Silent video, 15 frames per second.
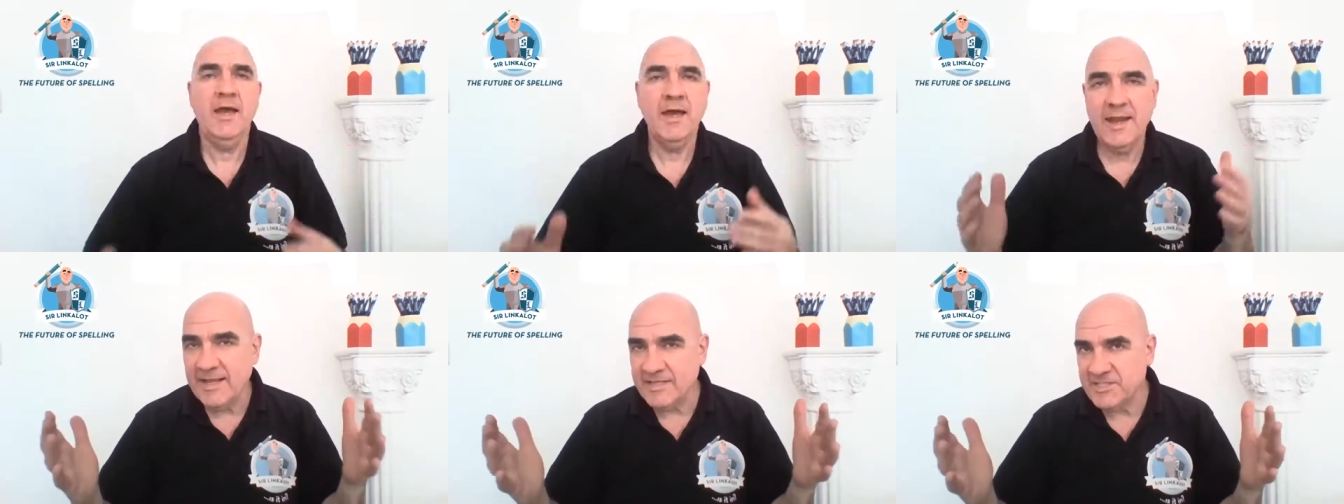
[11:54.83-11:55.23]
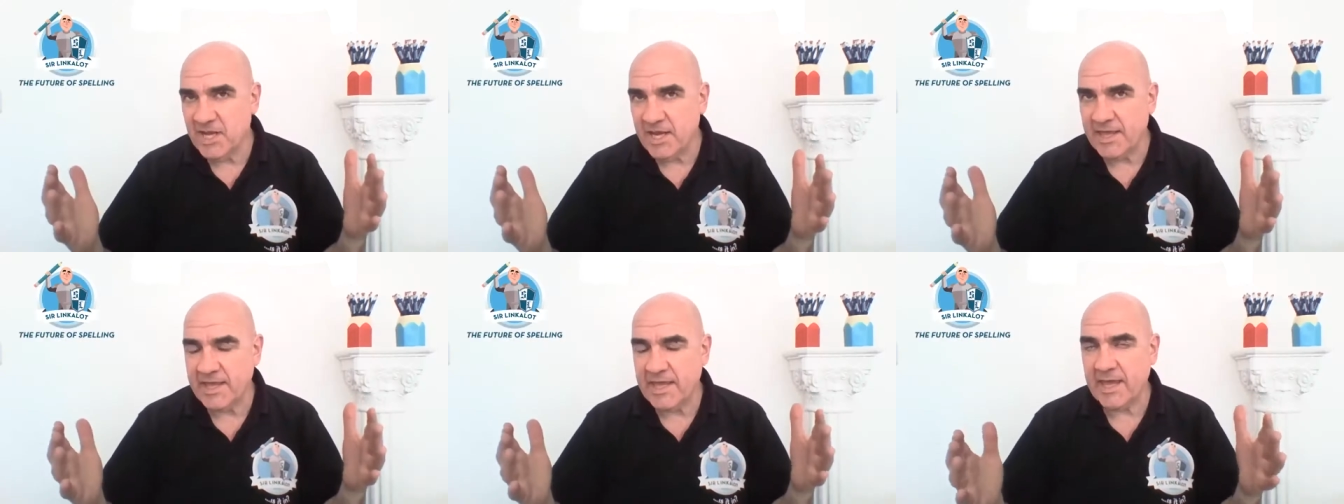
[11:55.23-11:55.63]
Letter
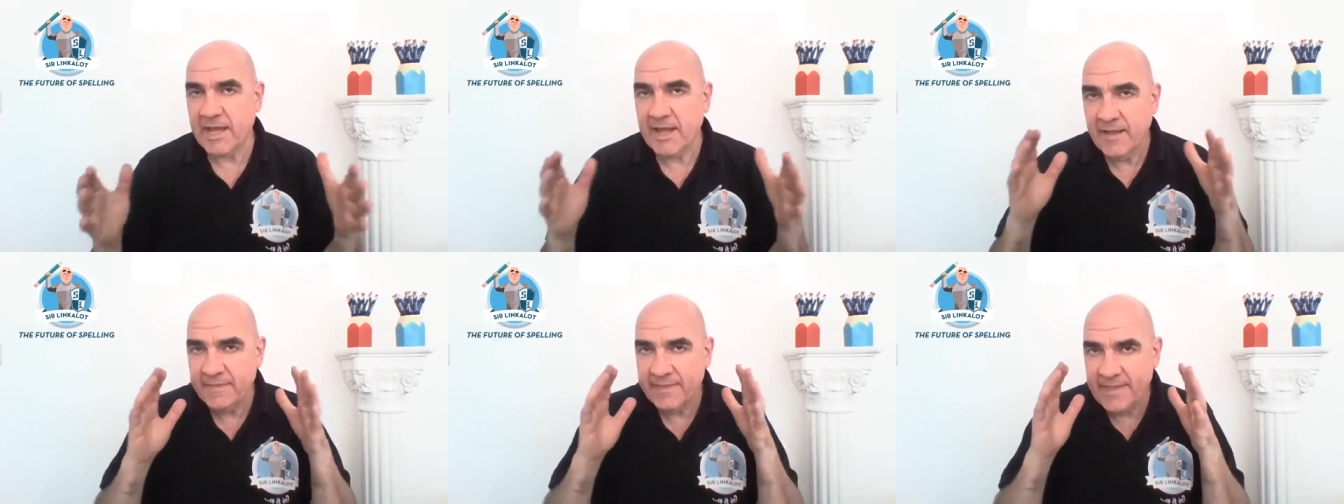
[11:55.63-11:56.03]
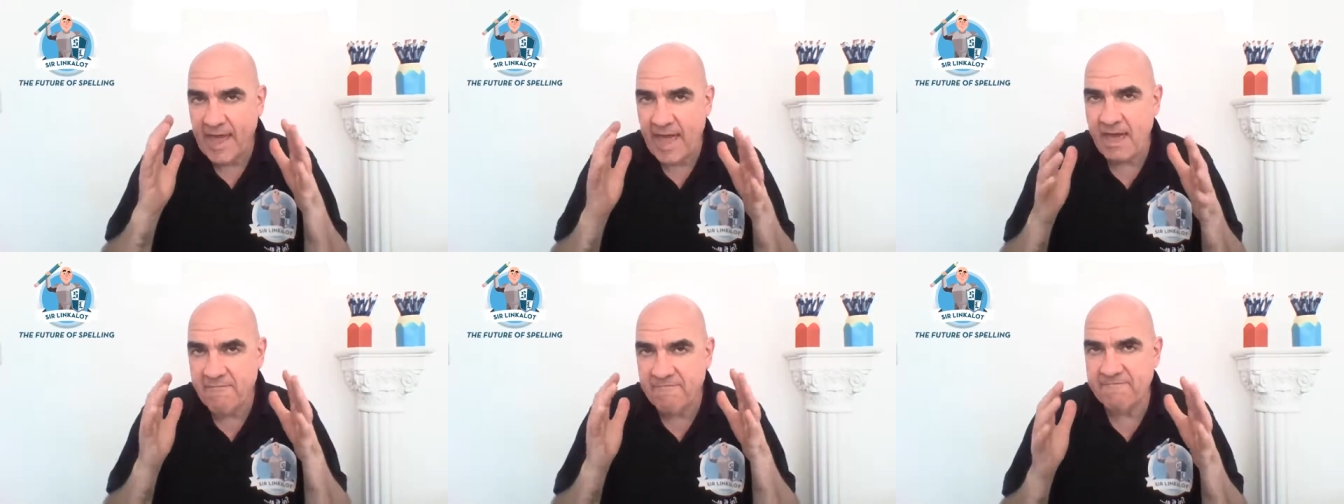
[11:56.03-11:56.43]
linking. The
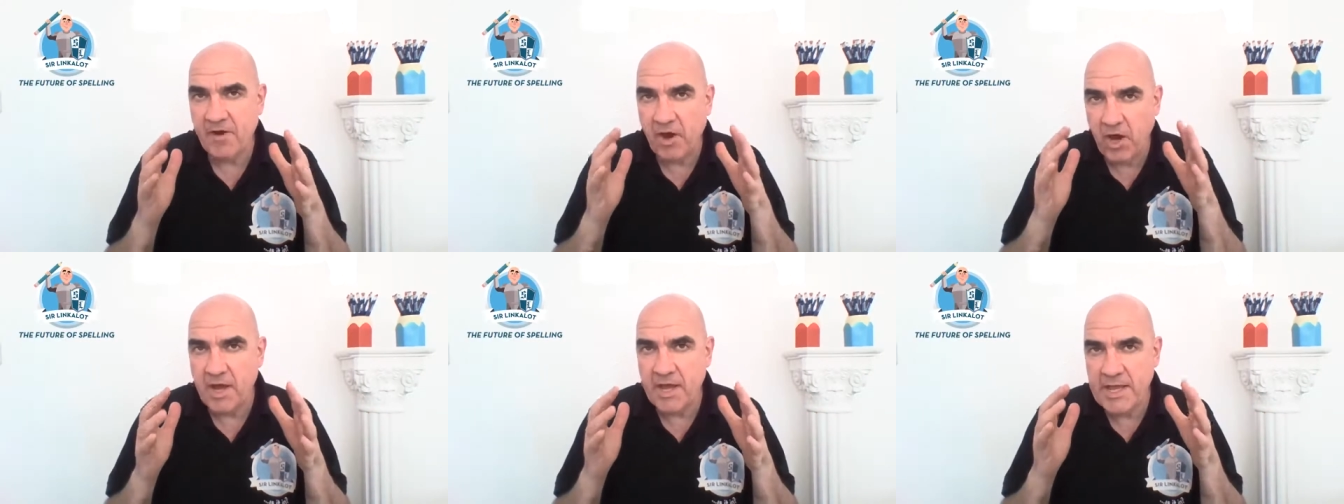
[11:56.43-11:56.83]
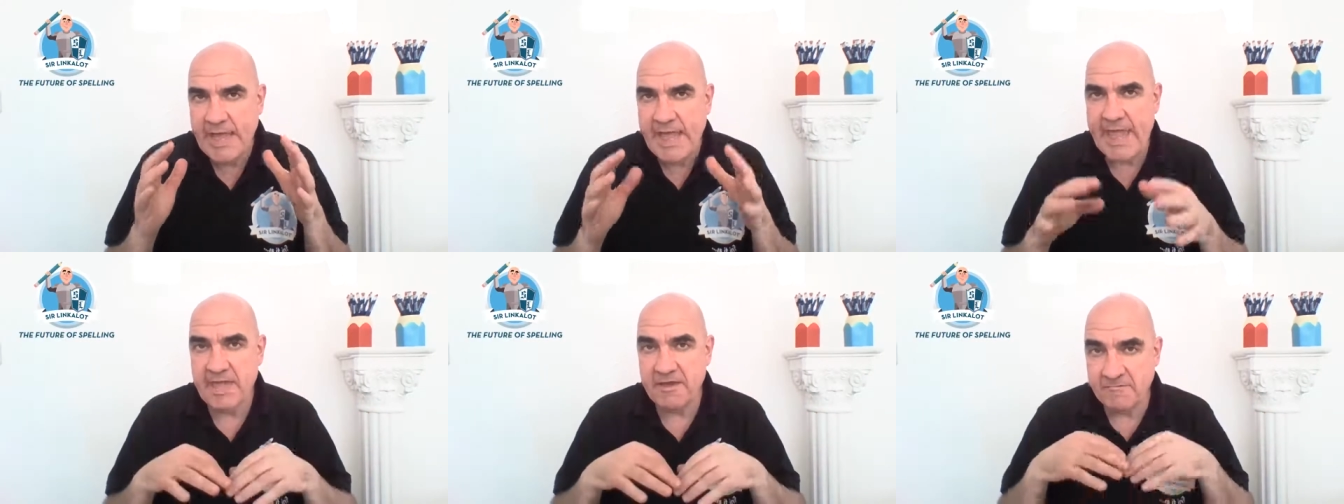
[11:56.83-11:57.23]

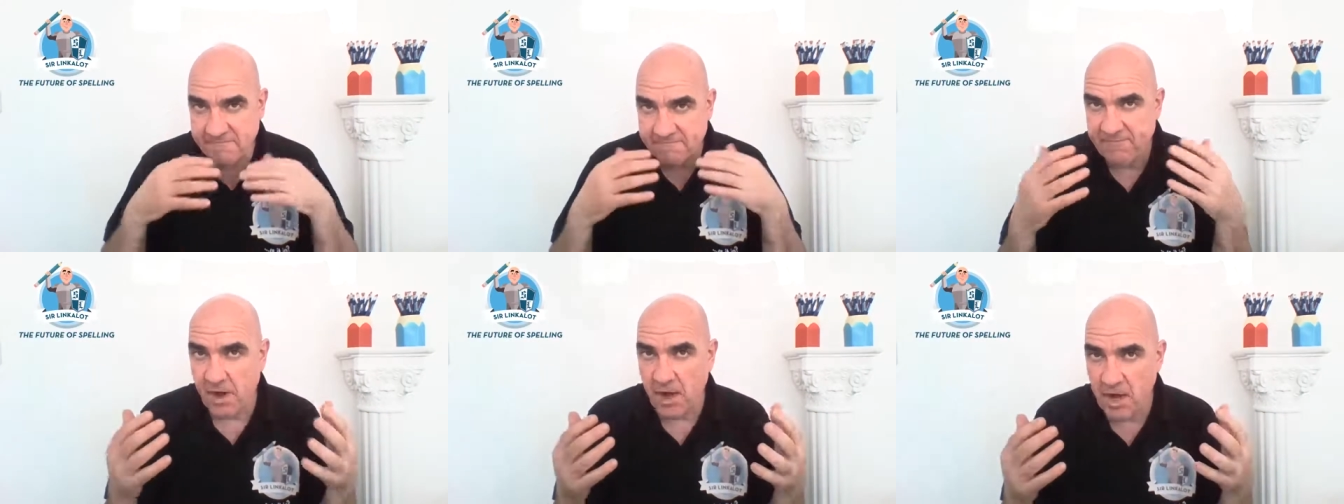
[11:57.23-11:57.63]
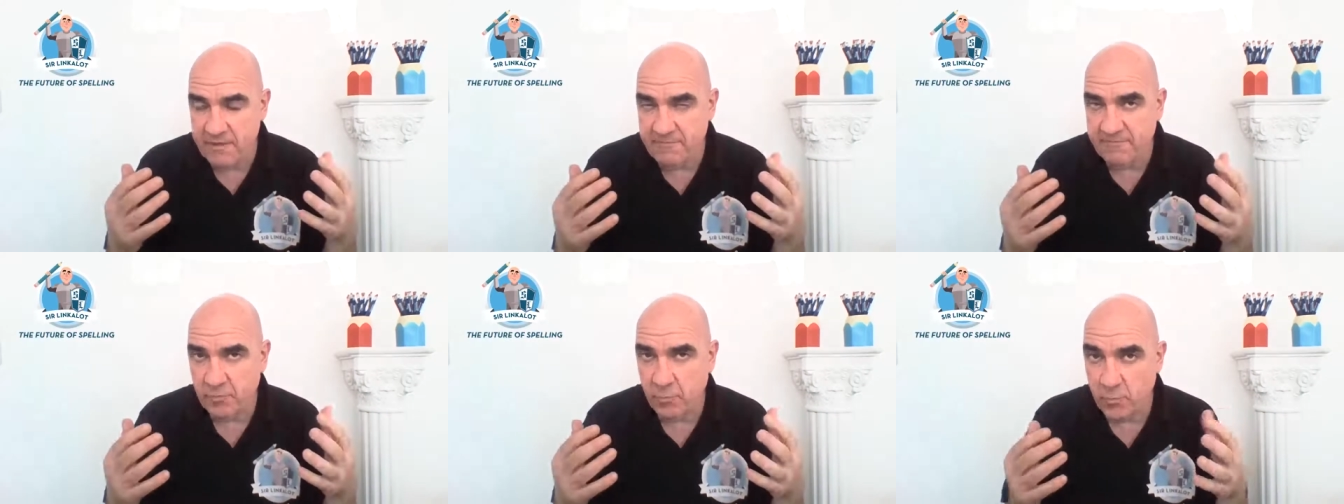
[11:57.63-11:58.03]
F-I-E of
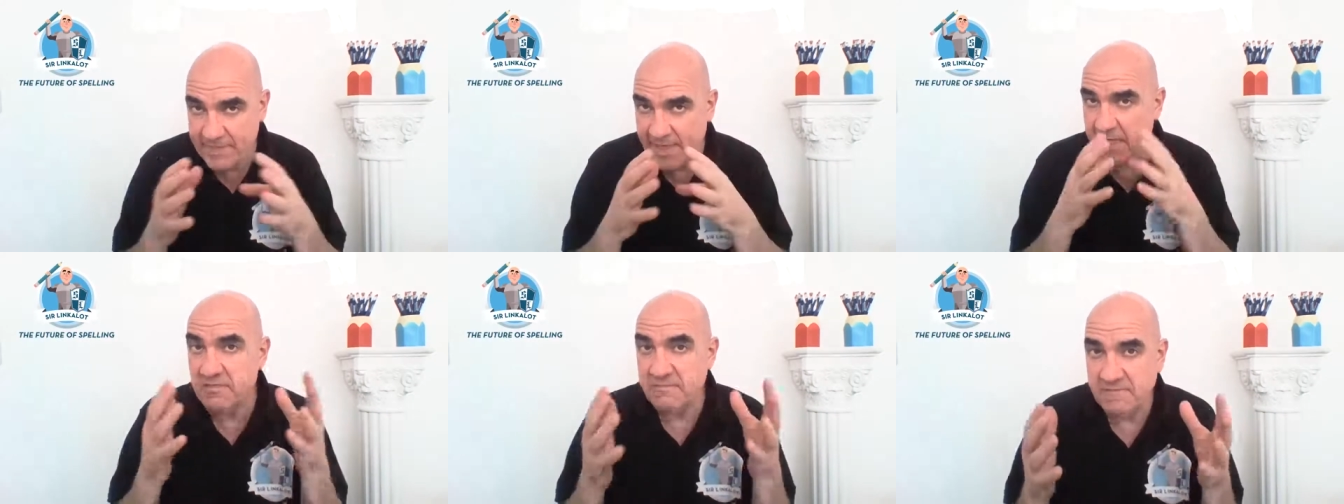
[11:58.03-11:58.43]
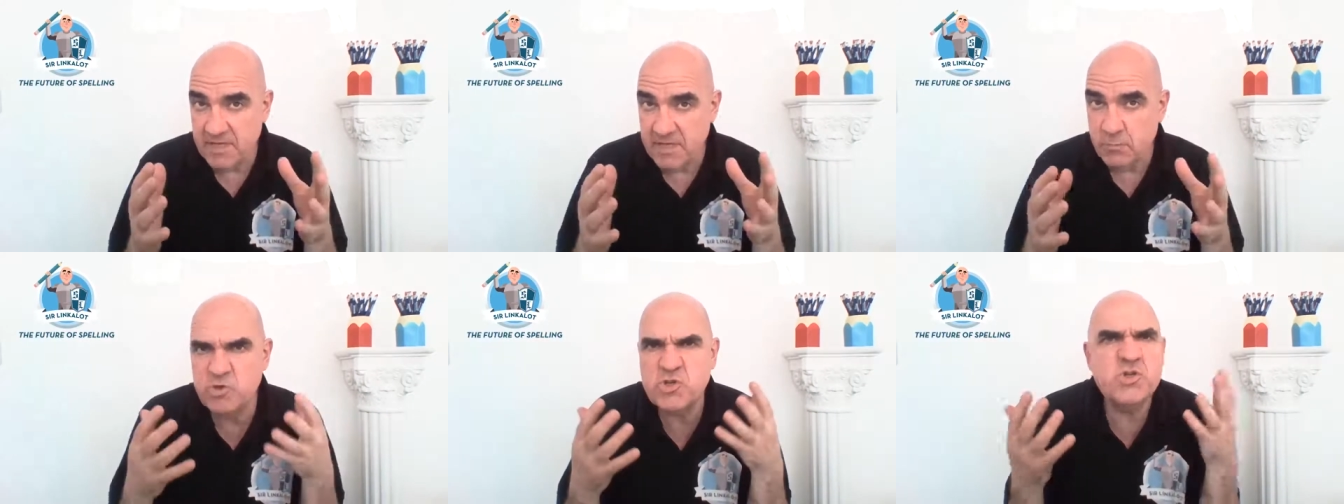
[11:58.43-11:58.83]
five, without the
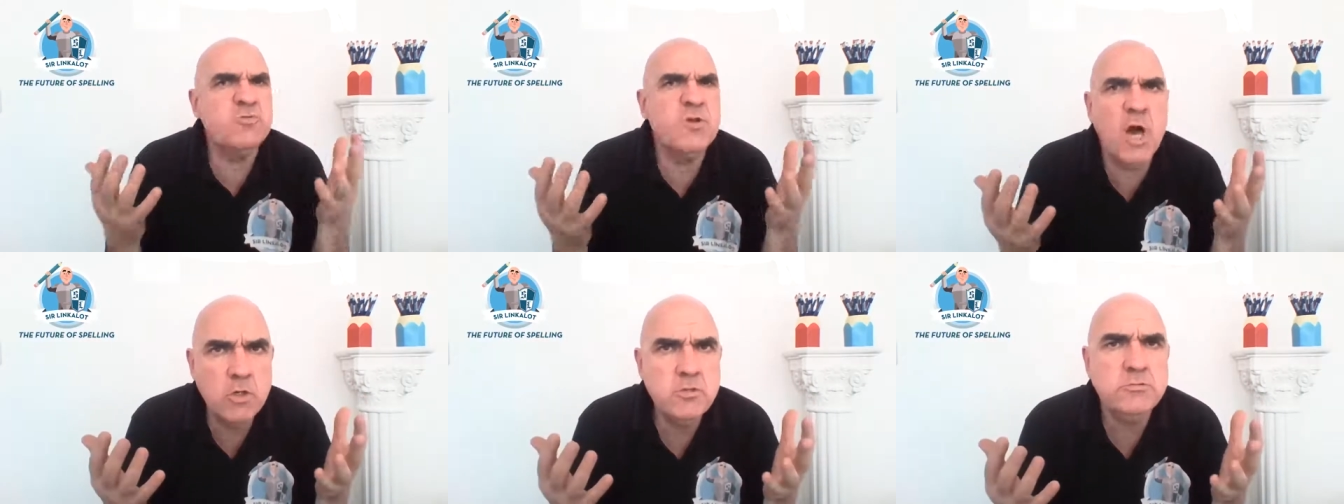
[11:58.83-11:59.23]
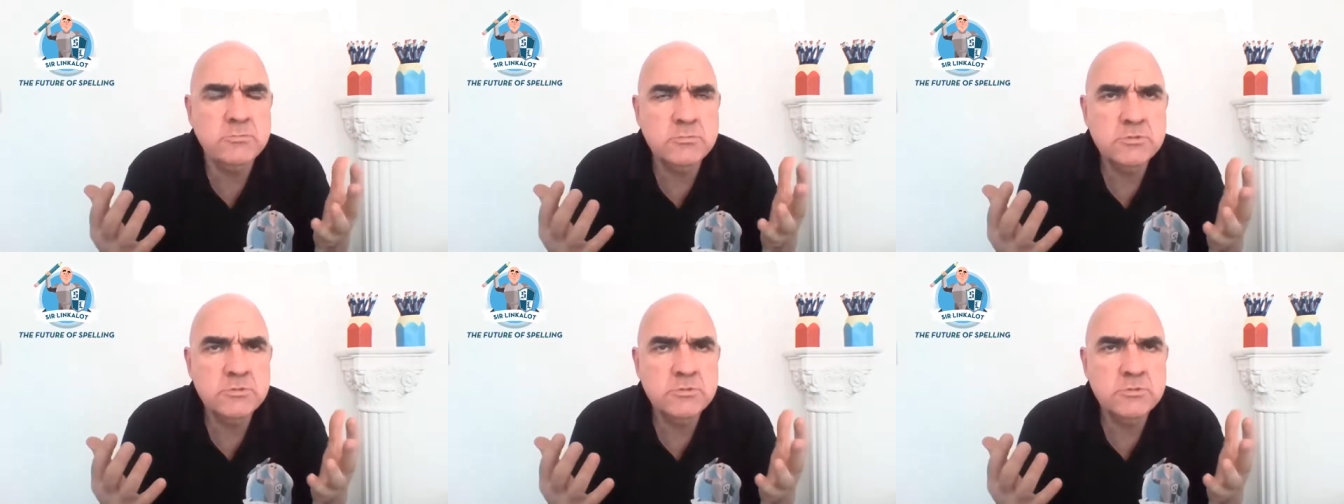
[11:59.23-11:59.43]
V, which you know,